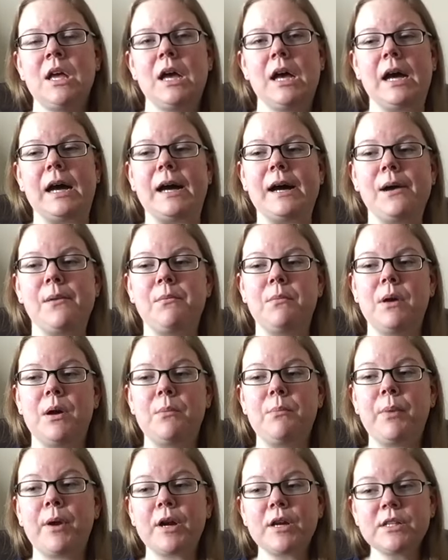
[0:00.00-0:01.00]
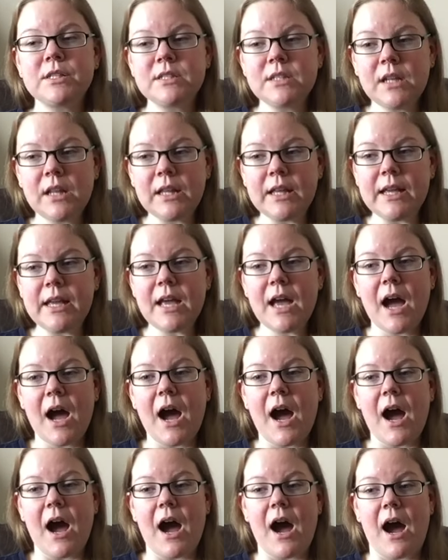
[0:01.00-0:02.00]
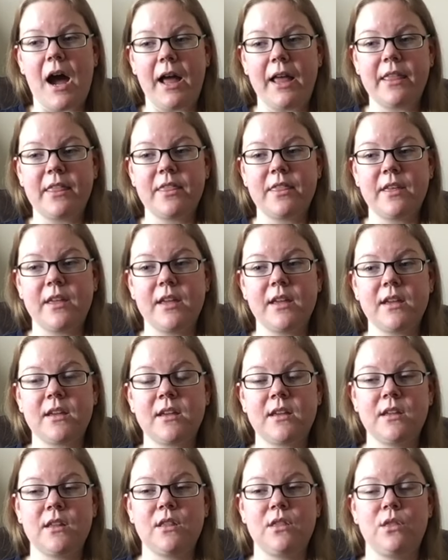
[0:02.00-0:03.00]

Um, personally, I think